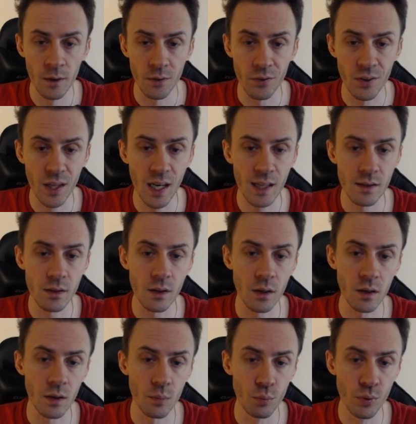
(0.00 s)

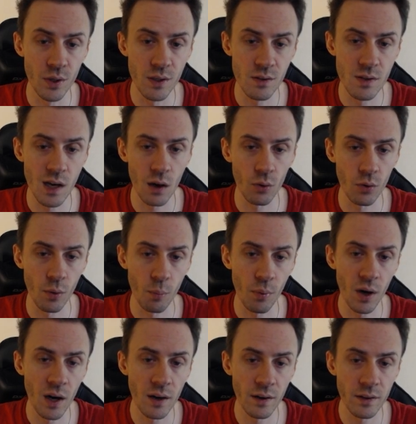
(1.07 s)
then bring down the
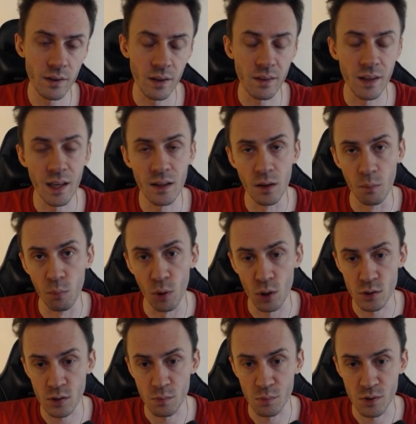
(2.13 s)
pirate and then the
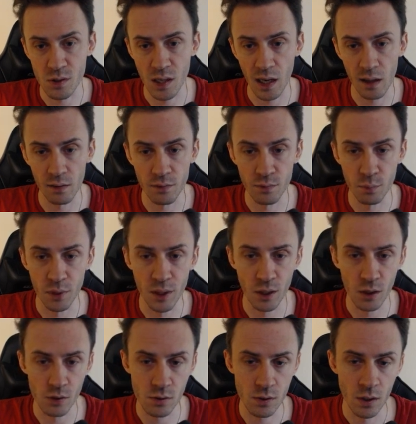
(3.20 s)
boss himself,
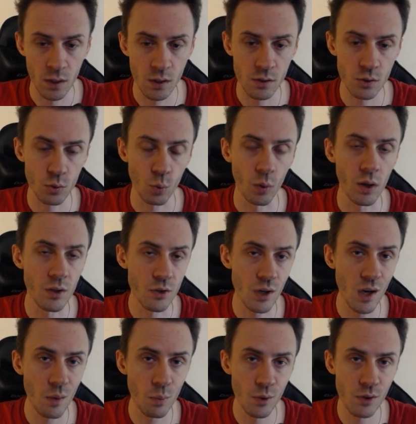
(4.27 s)
because Squall
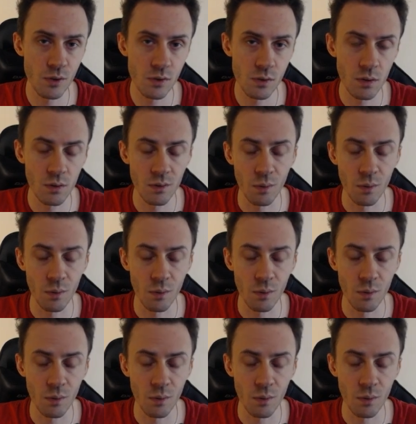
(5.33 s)
Shapers,